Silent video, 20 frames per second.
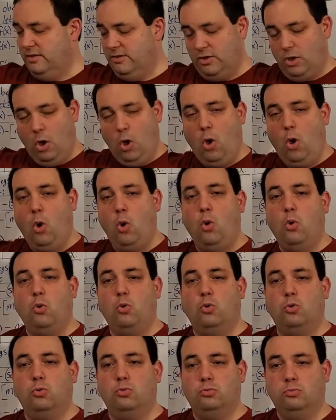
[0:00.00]
the
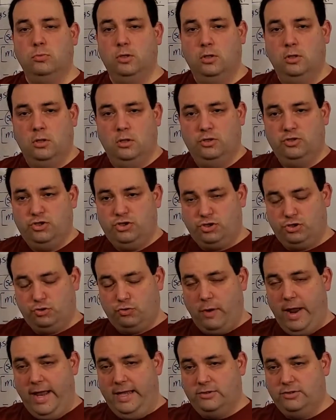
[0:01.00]
whole
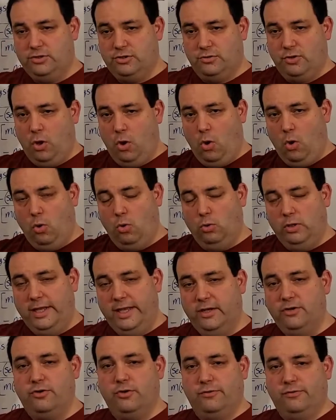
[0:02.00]
stretch, the whole
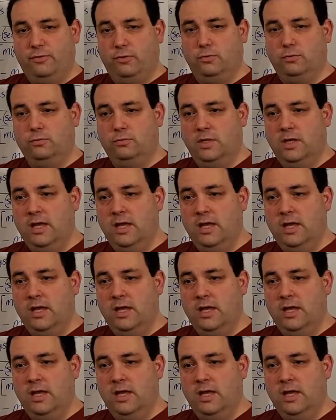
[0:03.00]
interval,